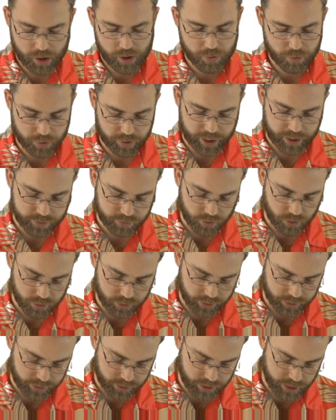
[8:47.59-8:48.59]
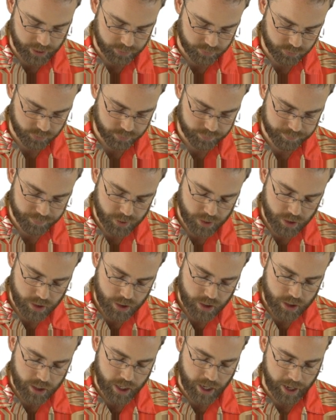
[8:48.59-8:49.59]
Well, that's all going to cancel.
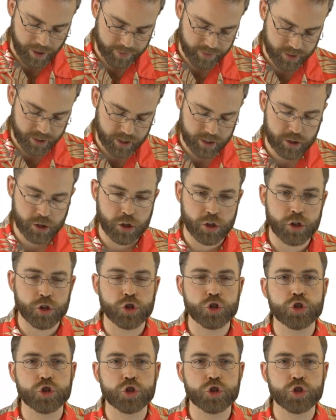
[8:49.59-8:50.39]
And then